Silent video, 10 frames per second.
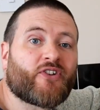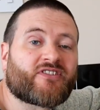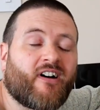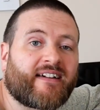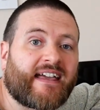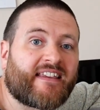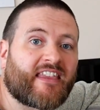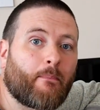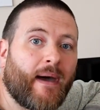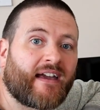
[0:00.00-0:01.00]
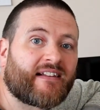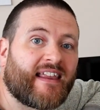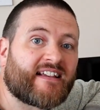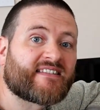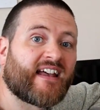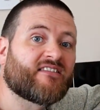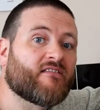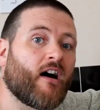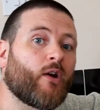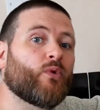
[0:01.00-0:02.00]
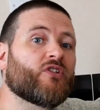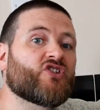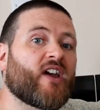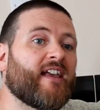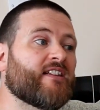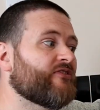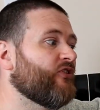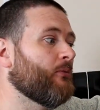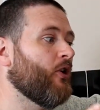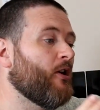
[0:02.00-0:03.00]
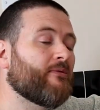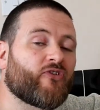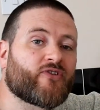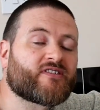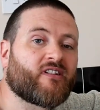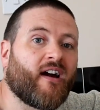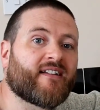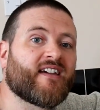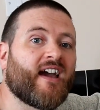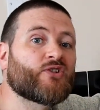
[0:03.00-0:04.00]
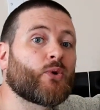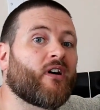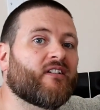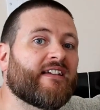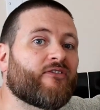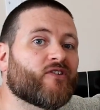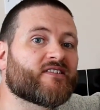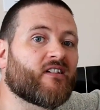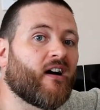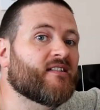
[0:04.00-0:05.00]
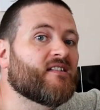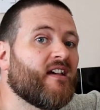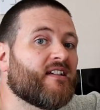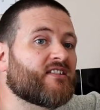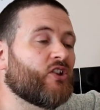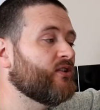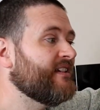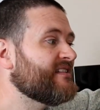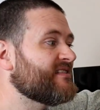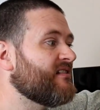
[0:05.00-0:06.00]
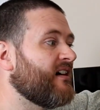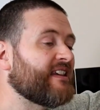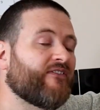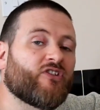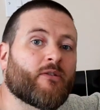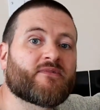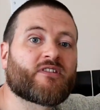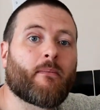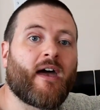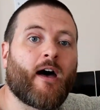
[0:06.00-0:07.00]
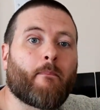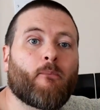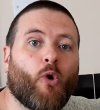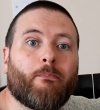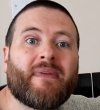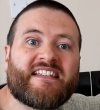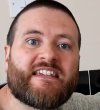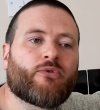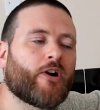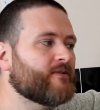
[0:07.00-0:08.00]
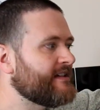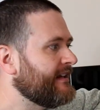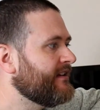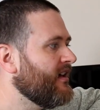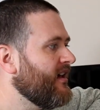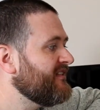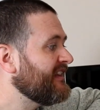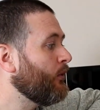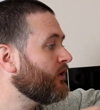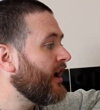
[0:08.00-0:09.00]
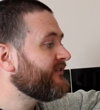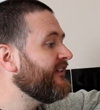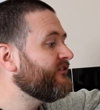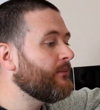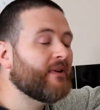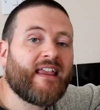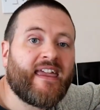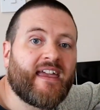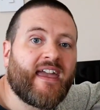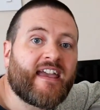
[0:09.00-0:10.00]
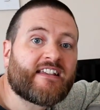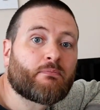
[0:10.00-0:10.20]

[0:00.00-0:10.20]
start getting their back legs, their diet will change from a herbivorous diet to a carnivorous diet. So you'll need to start giving them some more meaty protein. Now what I've given them in here is